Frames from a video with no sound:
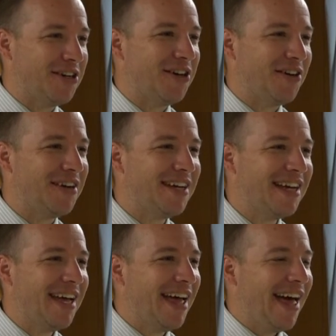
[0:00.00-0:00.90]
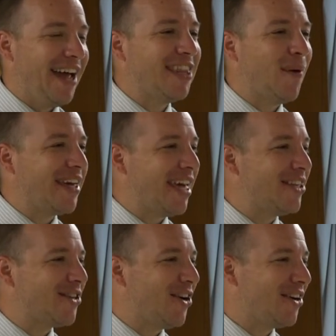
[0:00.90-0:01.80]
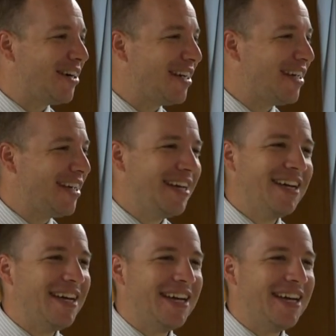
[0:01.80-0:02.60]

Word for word: You know, and the way kids are. Yeah.